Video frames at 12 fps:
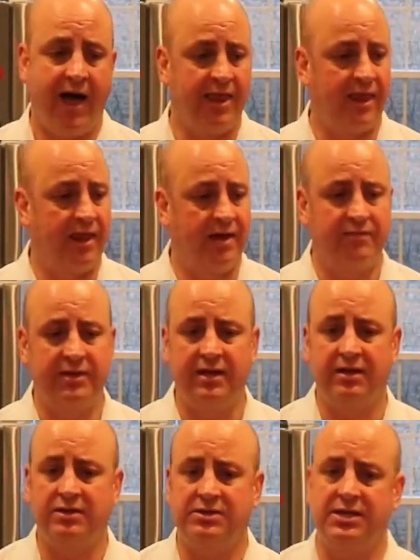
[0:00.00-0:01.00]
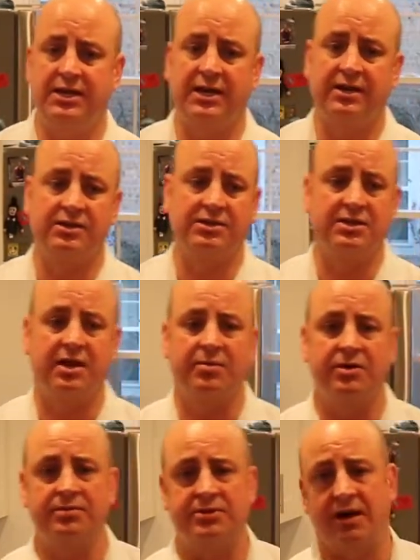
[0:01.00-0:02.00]
I love the inner city, and the
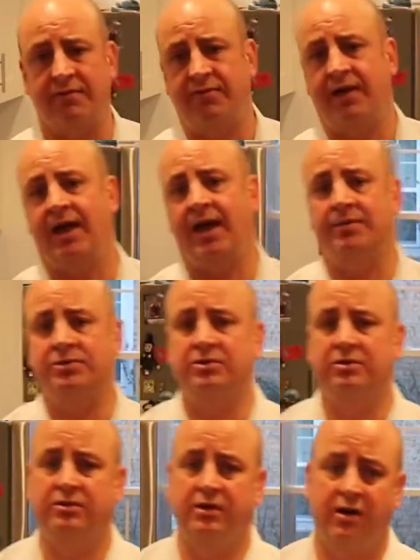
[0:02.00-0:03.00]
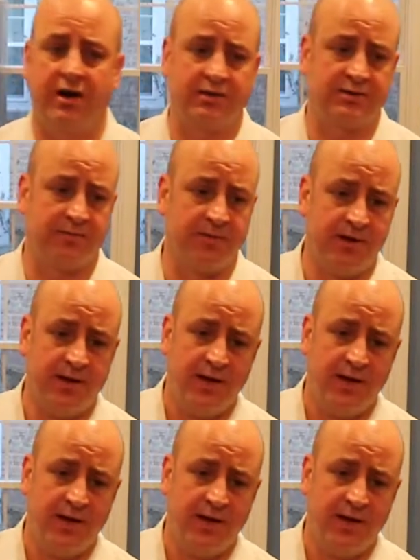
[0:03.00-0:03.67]
suburbs are absolutely awesome.